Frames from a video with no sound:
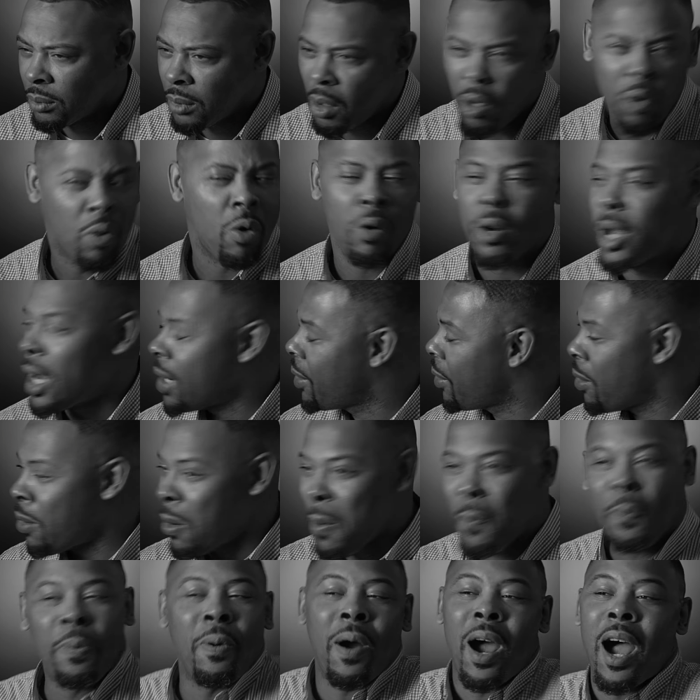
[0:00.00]
Okay,
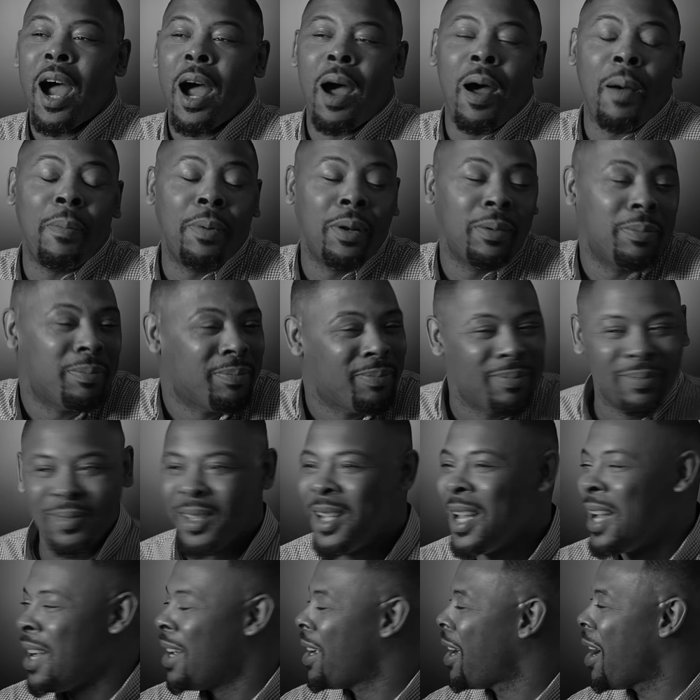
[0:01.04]
no problem,
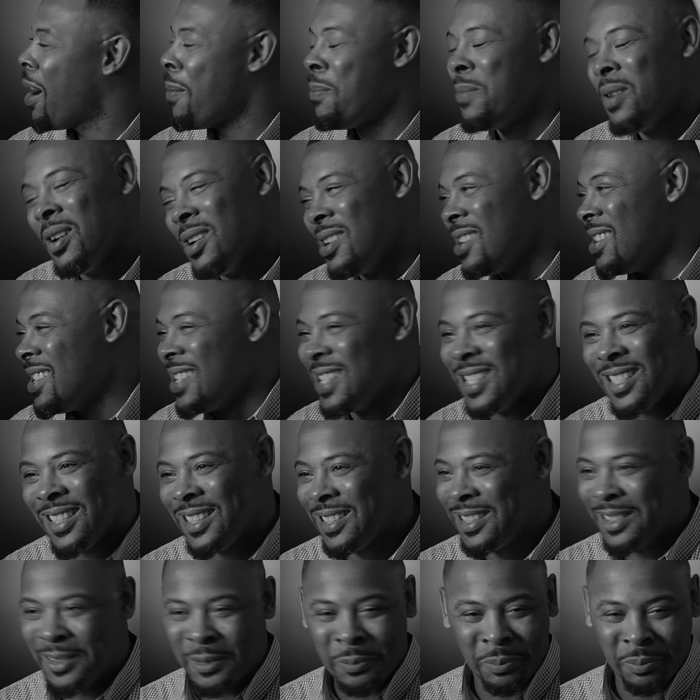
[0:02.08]
I'm good.
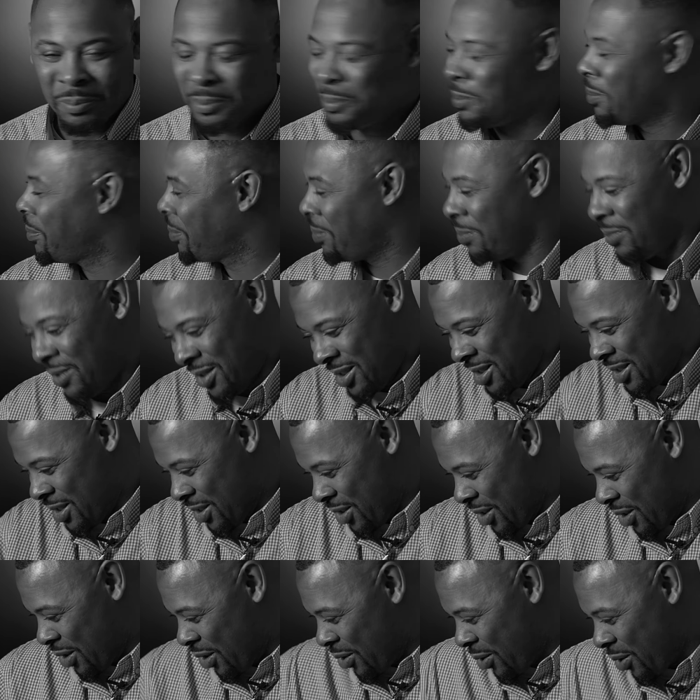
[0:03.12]

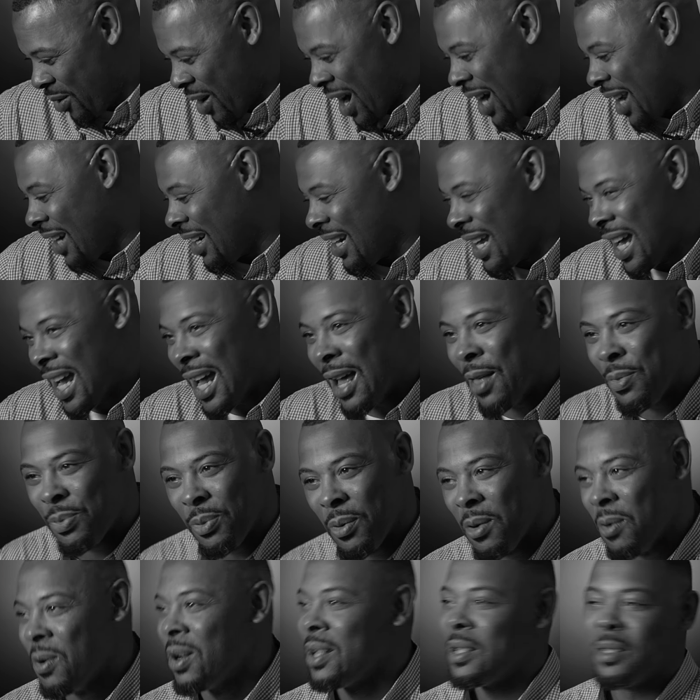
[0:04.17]
Strike a line
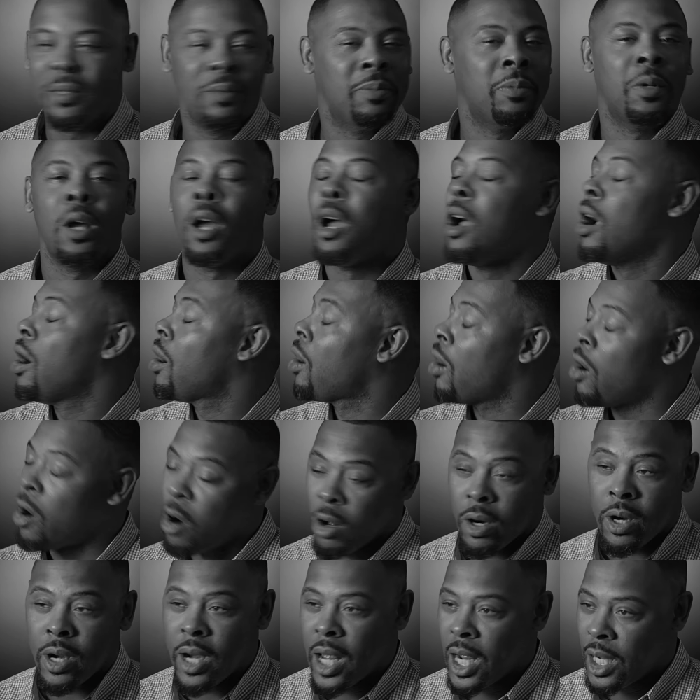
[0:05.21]
through it,
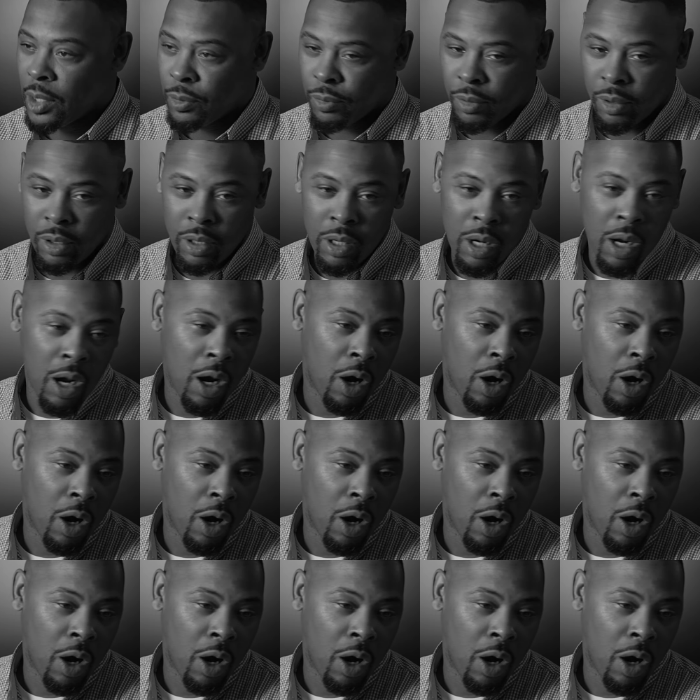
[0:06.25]
call the next one.